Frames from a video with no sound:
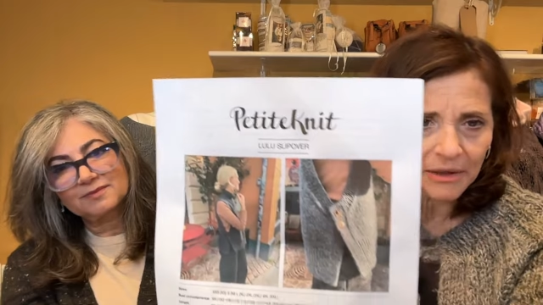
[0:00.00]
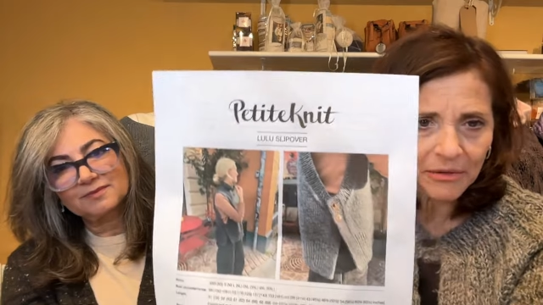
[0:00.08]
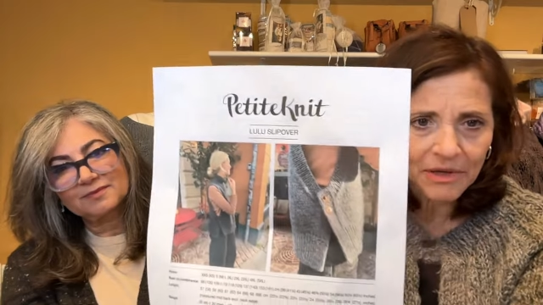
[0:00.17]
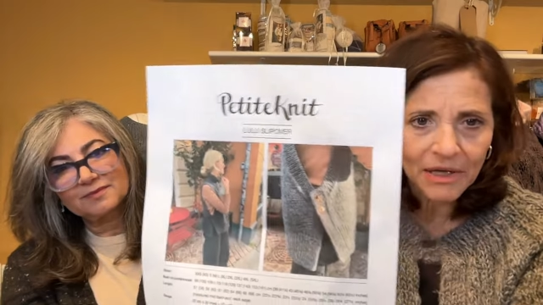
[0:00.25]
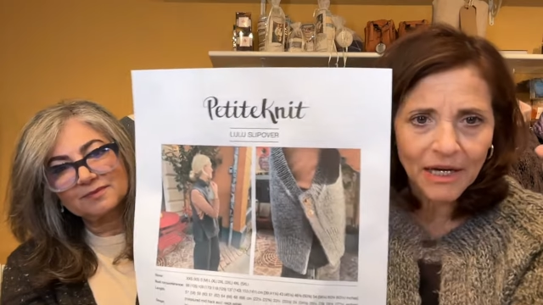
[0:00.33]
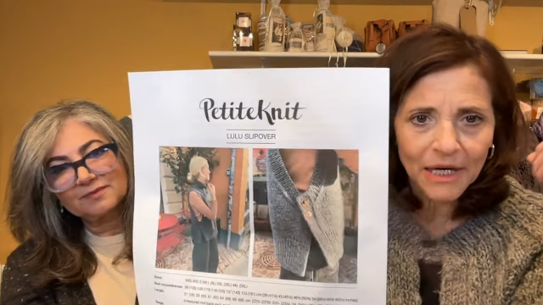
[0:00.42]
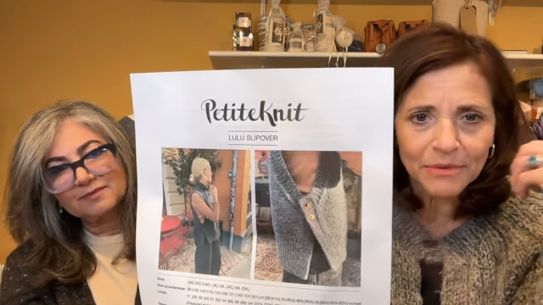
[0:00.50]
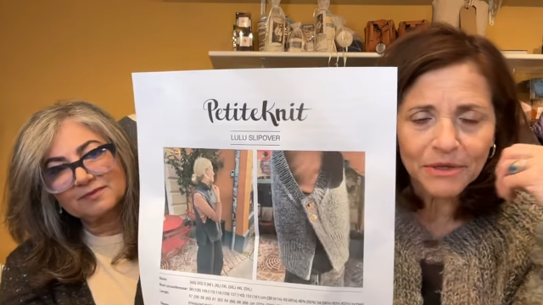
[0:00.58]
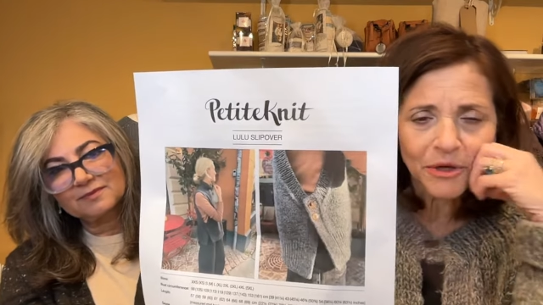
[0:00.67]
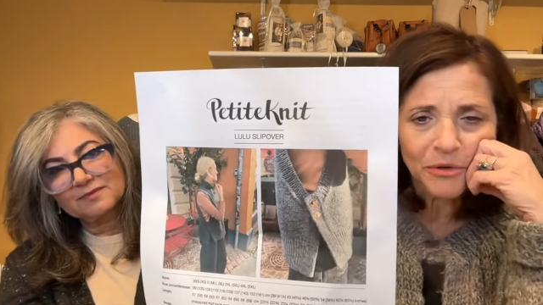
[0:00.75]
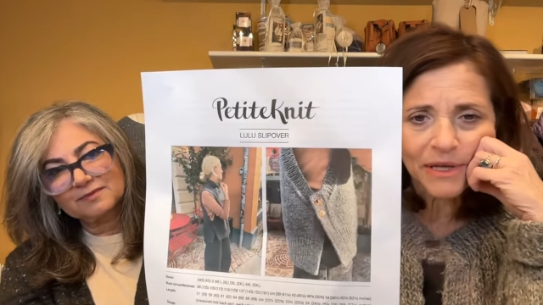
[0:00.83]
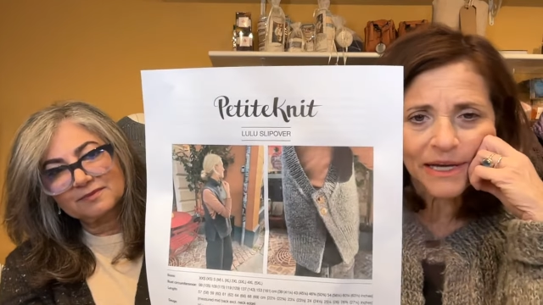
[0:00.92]
Speaker 1: don't think I would go
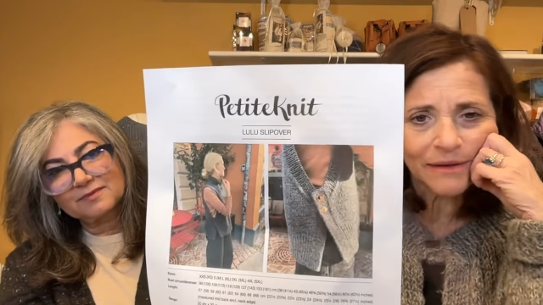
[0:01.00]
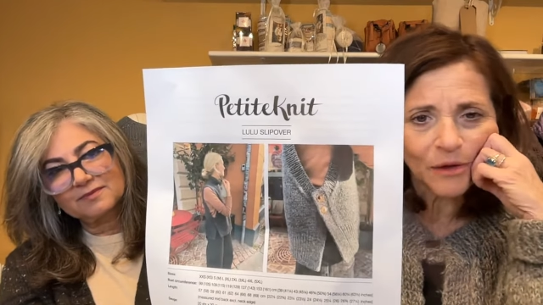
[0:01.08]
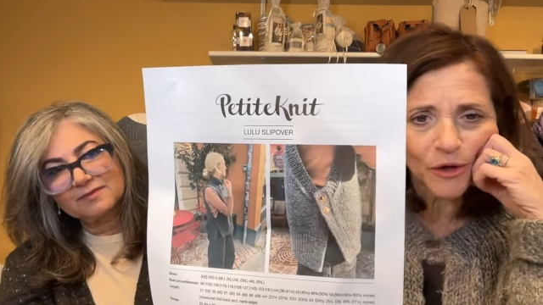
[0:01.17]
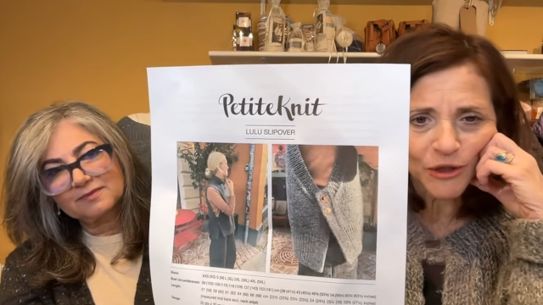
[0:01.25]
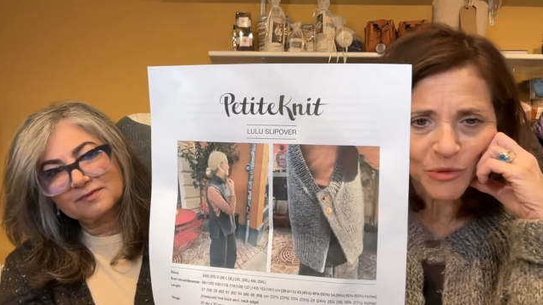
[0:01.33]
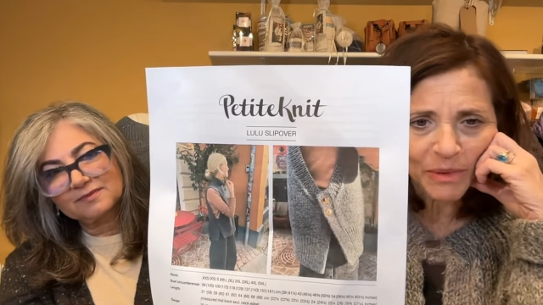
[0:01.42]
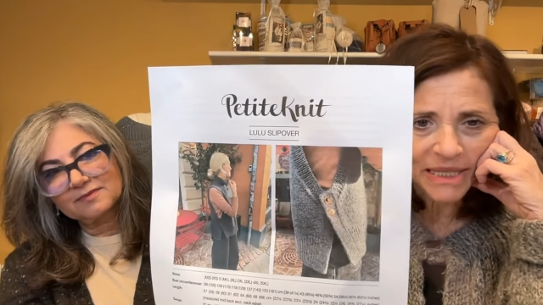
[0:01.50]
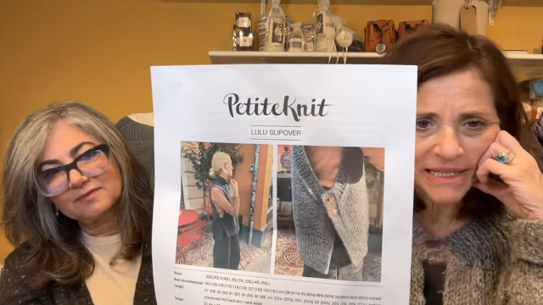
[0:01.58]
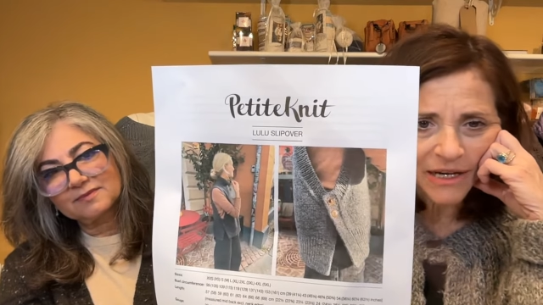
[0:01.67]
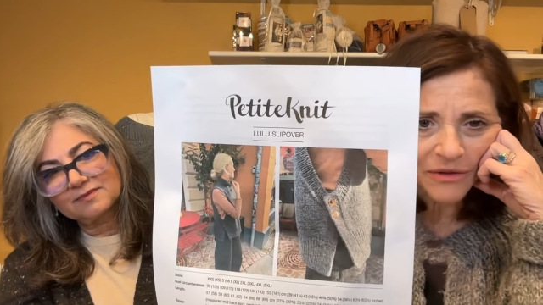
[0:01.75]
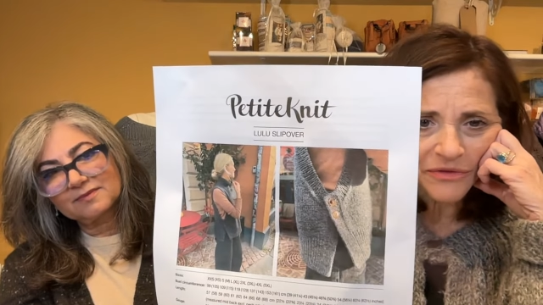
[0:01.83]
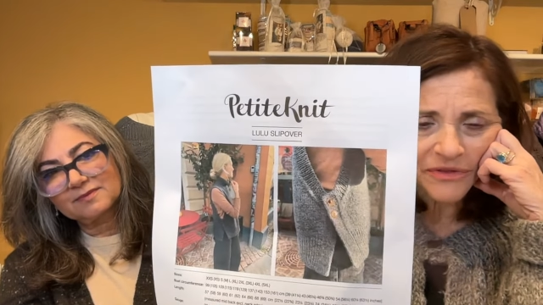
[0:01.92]
that large
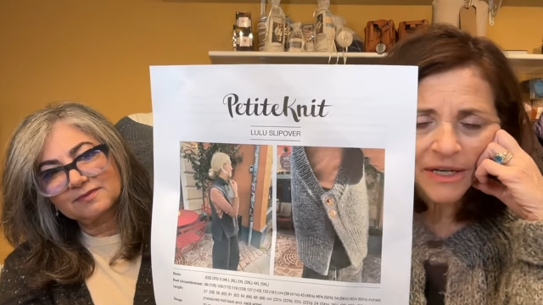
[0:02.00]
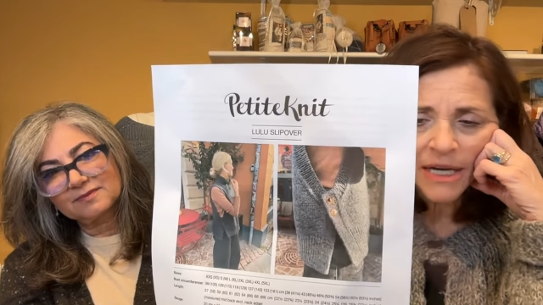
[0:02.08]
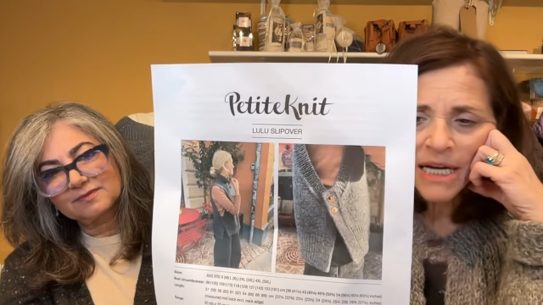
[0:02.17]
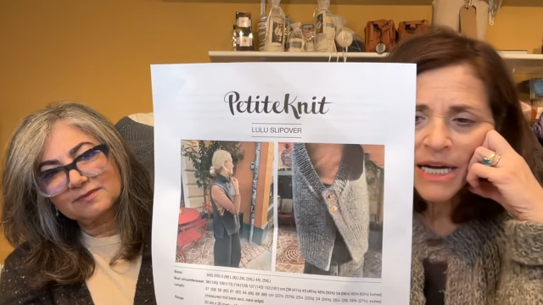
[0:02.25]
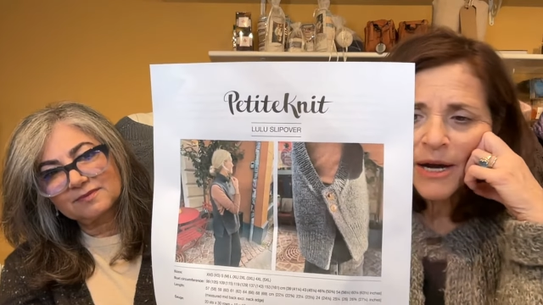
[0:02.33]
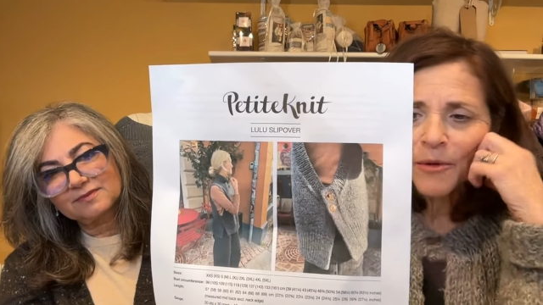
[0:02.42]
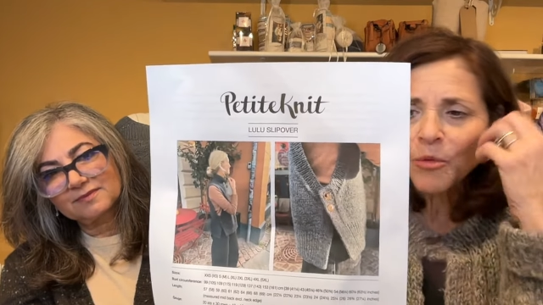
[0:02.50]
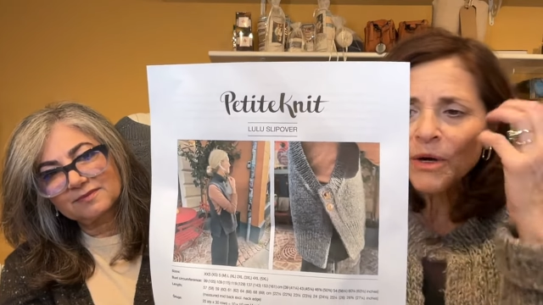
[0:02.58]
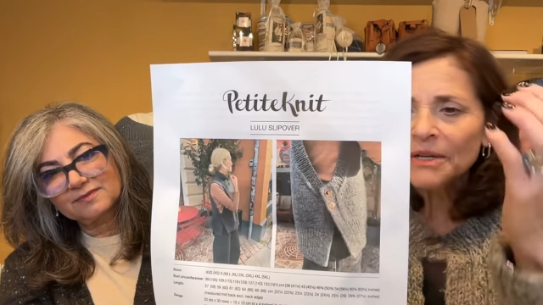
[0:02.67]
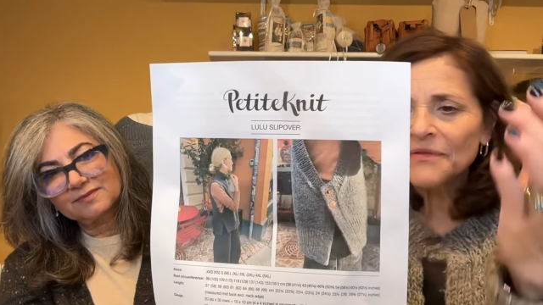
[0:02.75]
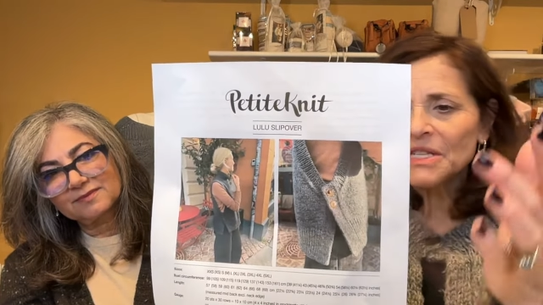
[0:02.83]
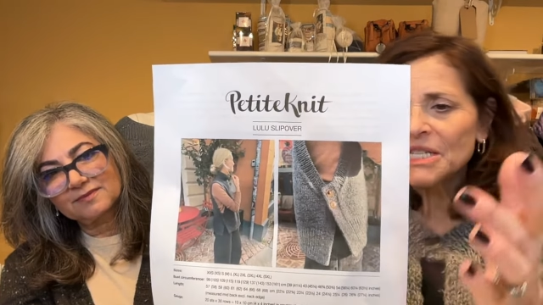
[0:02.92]
myself. One
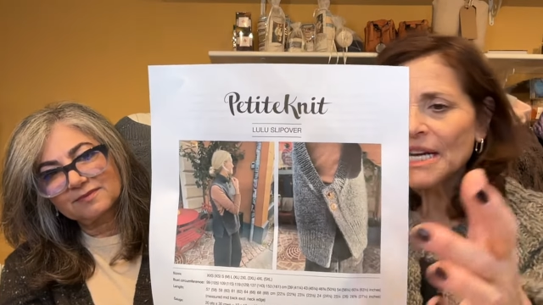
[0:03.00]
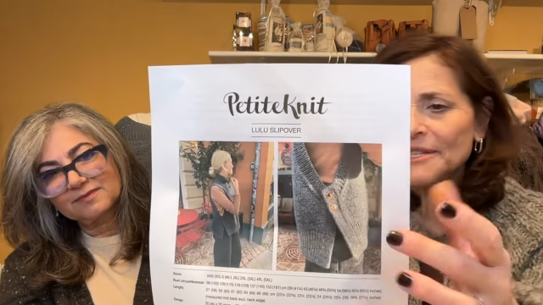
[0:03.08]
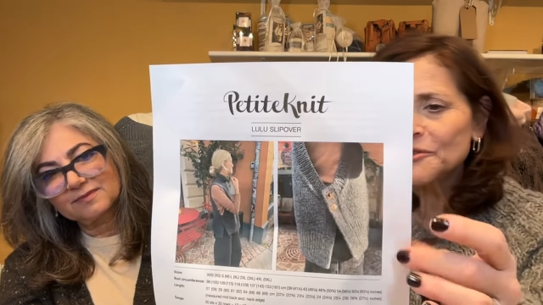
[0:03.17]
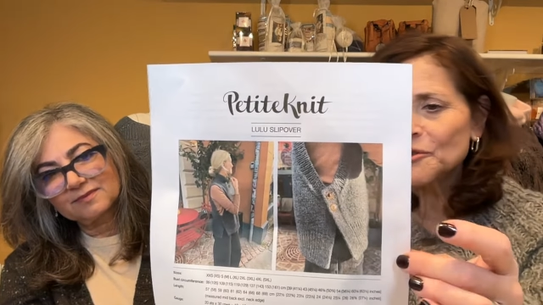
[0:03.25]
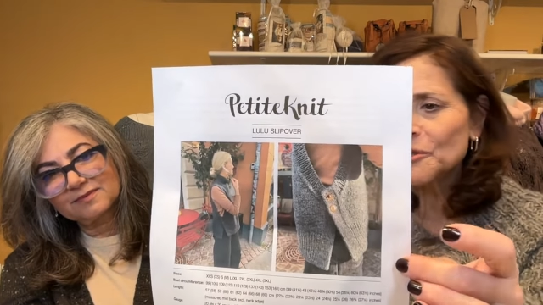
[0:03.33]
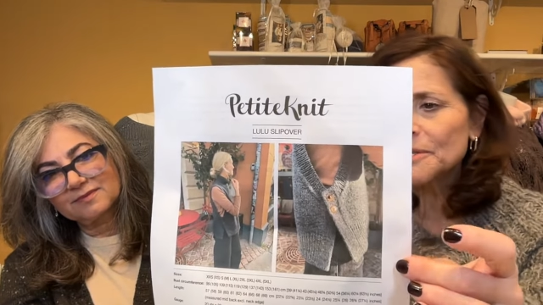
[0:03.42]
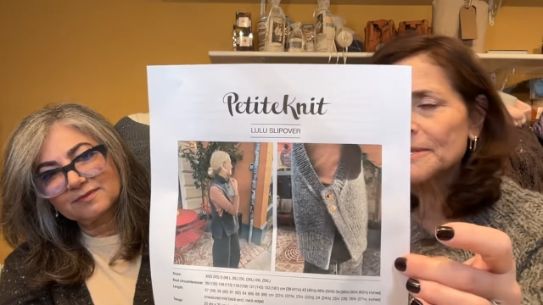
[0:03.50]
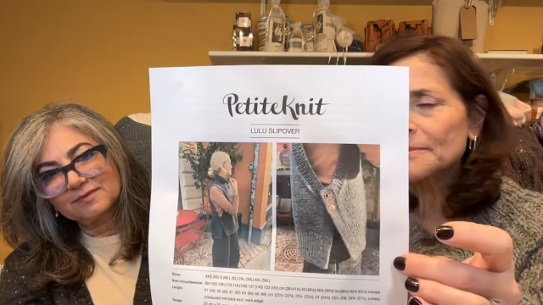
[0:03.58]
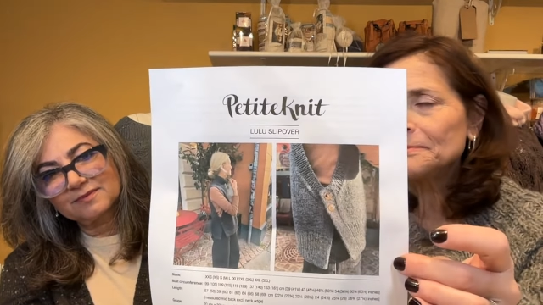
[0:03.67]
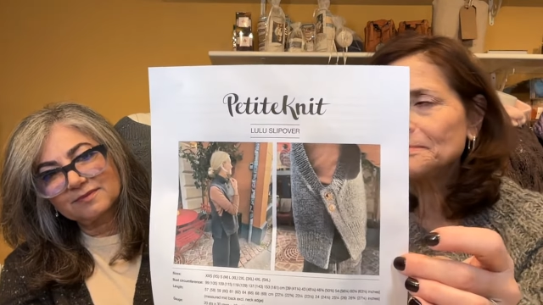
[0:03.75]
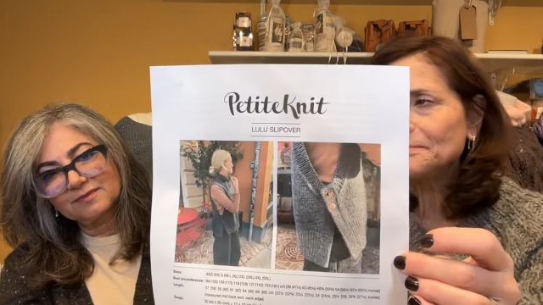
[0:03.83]
of the testers,